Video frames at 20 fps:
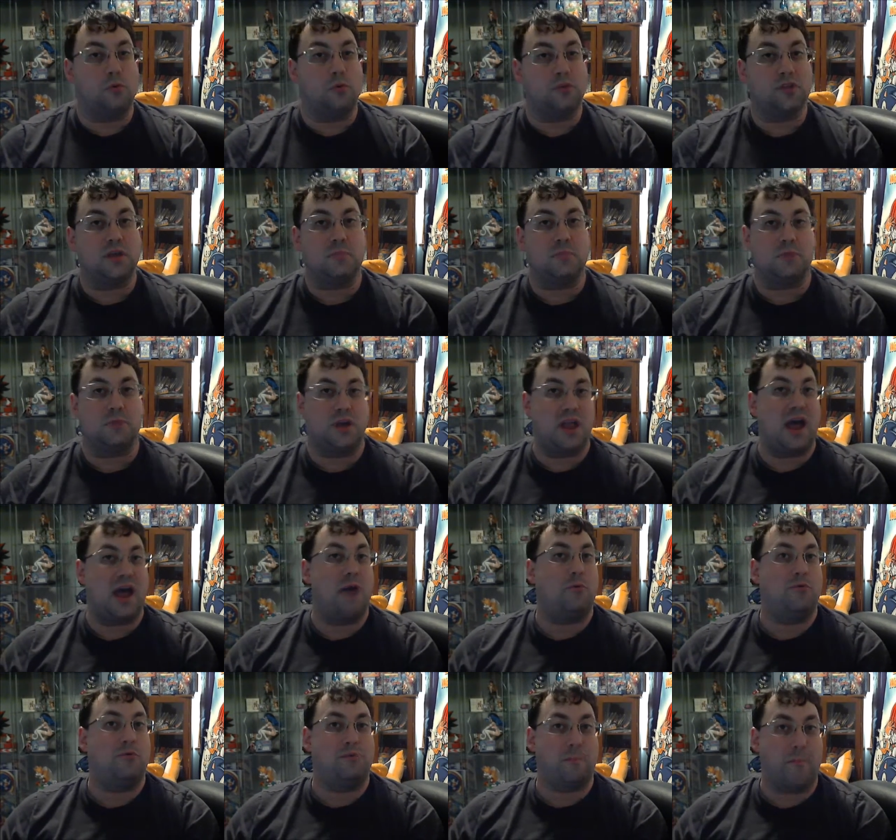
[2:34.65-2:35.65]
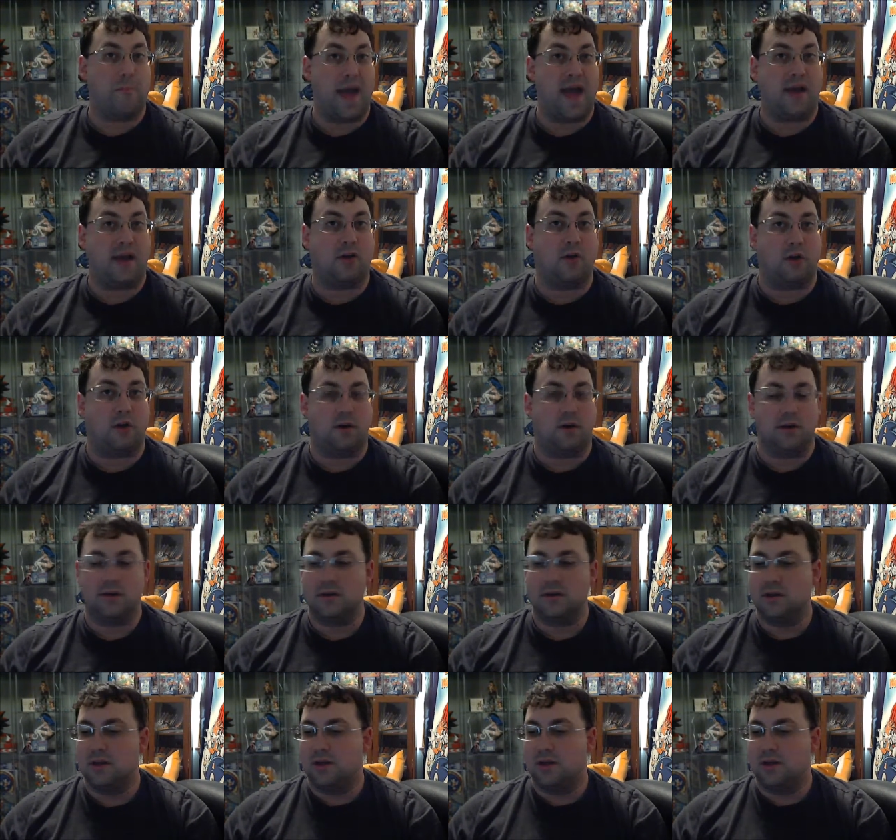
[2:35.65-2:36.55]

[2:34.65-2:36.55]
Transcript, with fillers: only, but not with the back art.